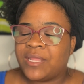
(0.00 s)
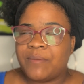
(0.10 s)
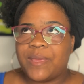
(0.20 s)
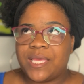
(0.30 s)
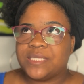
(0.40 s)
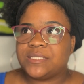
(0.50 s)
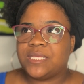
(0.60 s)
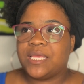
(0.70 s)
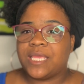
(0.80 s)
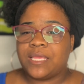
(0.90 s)
MS
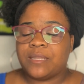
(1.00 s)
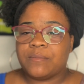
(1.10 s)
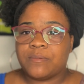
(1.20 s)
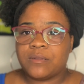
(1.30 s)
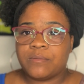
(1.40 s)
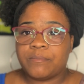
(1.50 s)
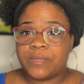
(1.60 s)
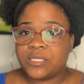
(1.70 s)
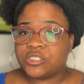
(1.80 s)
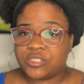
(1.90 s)
and
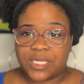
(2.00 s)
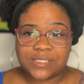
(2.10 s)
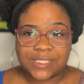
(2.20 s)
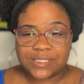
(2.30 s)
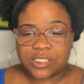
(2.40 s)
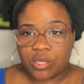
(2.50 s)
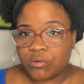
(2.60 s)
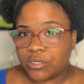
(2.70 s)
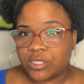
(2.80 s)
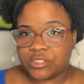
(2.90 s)
being stressed is no
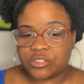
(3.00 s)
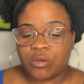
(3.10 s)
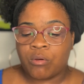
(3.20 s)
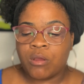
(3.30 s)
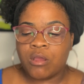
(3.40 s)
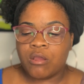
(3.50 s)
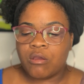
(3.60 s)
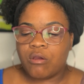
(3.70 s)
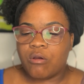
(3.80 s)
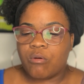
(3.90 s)
good. So
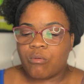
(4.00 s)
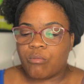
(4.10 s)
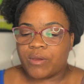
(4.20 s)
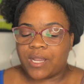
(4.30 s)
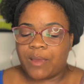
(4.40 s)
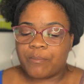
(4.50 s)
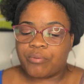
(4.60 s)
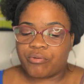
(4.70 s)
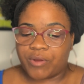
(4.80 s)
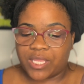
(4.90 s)
when I'm
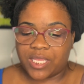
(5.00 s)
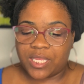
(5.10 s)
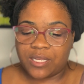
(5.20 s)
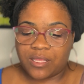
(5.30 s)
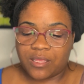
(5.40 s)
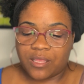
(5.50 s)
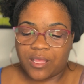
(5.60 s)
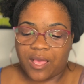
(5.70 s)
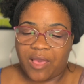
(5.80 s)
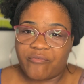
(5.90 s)
praying,
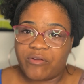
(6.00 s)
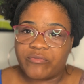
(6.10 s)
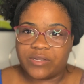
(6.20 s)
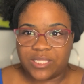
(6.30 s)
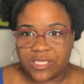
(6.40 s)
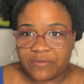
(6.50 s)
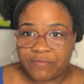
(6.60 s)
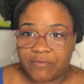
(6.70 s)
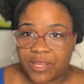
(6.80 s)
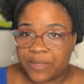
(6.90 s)
I feel relief,
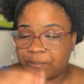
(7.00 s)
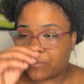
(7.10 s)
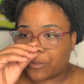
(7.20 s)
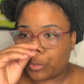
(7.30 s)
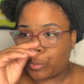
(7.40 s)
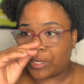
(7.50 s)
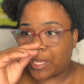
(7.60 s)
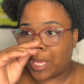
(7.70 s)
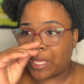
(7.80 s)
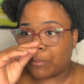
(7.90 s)
right? When
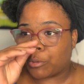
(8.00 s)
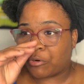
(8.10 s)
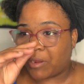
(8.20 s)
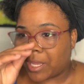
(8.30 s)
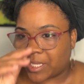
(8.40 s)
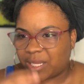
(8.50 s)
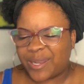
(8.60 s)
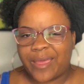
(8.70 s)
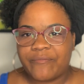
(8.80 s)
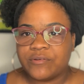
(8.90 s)
I am crying,
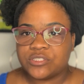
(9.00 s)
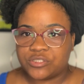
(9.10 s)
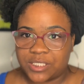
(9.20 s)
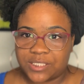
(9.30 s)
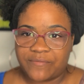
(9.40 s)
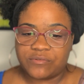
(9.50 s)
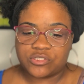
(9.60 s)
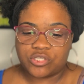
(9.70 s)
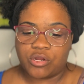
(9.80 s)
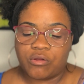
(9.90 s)
I feel stressed. I feel
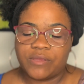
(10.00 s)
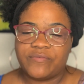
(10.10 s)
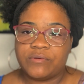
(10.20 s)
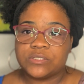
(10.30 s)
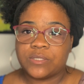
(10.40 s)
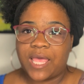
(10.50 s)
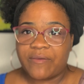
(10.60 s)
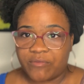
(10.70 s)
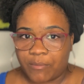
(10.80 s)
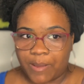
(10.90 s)
sorrow. It feels
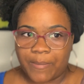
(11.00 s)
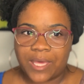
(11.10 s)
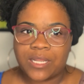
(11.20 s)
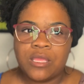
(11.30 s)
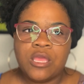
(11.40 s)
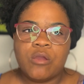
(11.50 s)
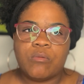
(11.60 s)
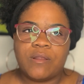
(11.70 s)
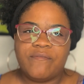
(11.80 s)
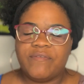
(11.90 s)
heavy on my body.
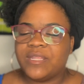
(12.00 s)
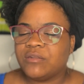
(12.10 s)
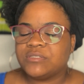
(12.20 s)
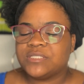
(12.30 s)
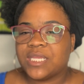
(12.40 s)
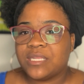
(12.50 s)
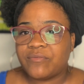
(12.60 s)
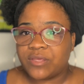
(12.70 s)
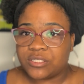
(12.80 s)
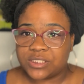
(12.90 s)
When I'm feeling those negative
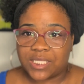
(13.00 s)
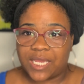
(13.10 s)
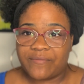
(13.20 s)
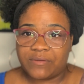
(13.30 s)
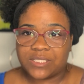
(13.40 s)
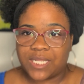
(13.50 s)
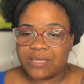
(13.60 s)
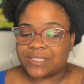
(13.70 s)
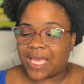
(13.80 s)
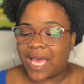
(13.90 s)
energies like I felt today, I
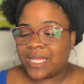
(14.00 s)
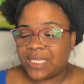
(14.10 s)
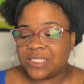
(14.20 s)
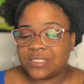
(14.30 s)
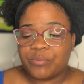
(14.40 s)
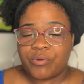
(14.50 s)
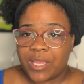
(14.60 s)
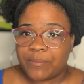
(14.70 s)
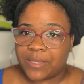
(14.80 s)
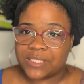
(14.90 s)
was like, I need to
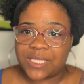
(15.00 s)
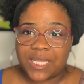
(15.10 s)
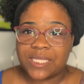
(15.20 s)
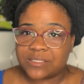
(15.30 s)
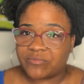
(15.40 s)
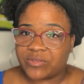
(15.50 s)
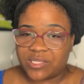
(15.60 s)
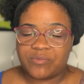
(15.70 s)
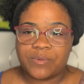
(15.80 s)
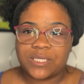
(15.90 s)
pray, because I need some
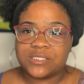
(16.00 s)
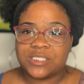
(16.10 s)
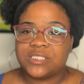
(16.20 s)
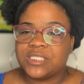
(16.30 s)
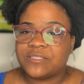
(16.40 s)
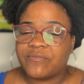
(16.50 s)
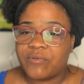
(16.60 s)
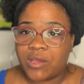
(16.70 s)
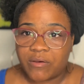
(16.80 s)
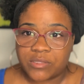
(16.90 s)
relief, because this doesn't
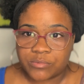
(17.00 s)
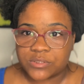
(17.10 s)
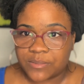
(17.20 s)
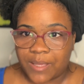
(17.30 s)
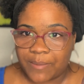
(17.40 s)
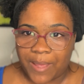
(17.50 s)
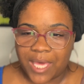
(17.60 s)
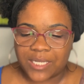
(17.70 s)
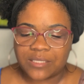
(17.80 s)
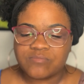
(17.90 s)
feel comfortable to my
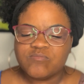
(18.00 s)
body.